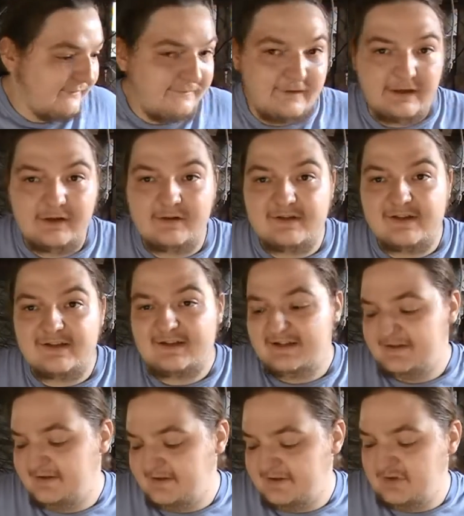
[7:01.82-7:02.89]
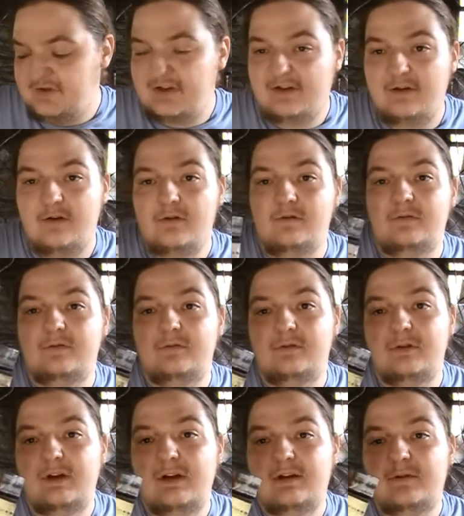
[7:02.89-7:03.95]
figured since this is just a little
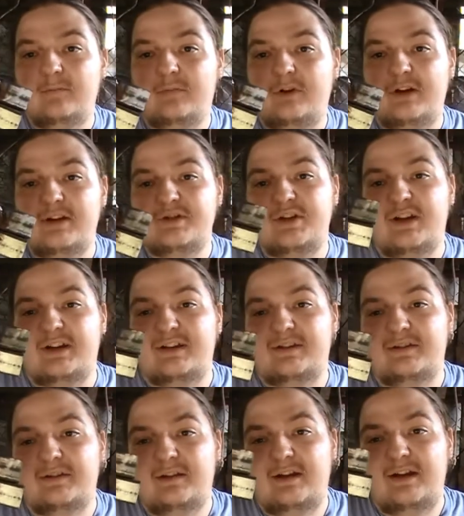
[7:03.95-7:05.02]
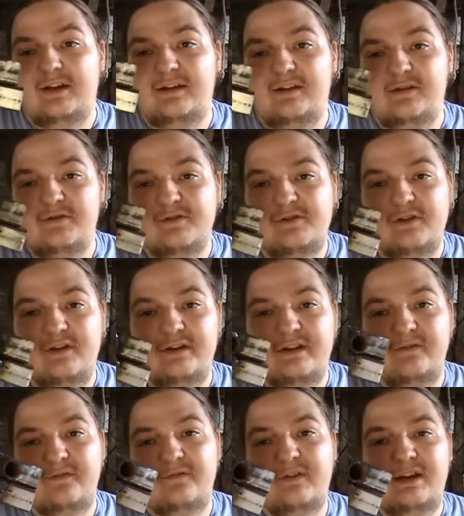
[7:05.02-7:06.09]
project and there's a lot of
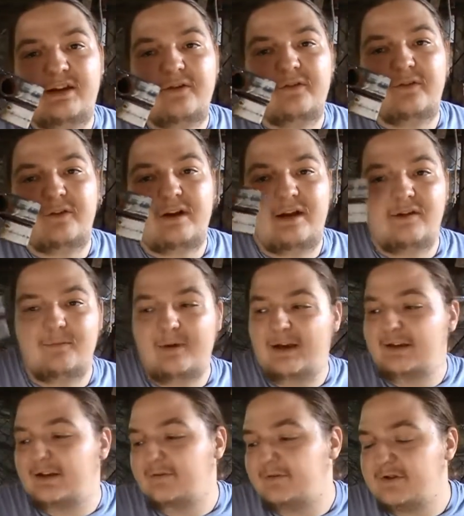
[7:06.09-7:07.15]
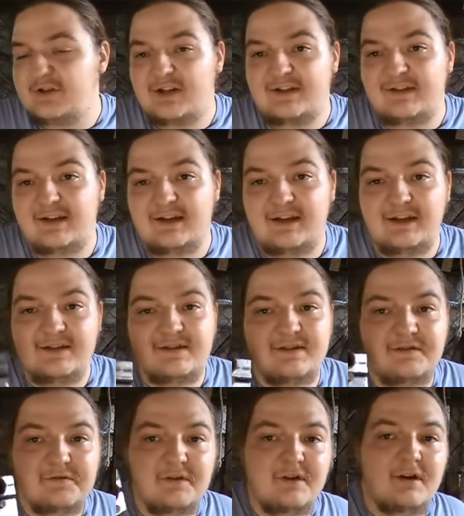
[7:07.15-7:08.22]
different videos on how to make different jigs like this